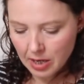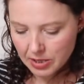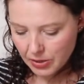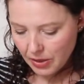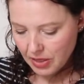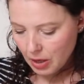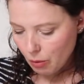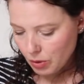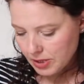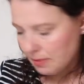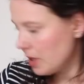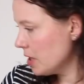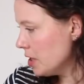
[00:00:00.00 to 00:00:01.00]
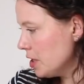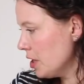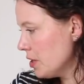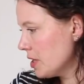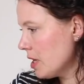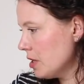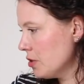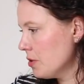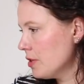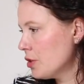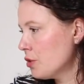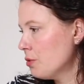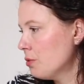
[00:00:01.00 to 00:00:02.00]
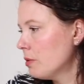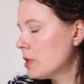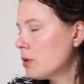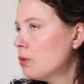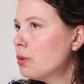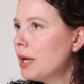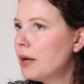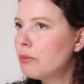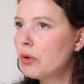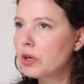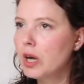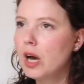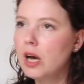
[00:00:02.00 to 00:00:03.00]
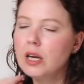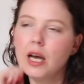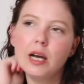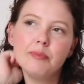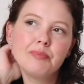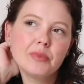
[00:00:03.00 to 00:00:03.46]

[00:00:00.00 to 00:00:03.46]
So I think what I'm going to do, Sandra's shawl is all in one colour.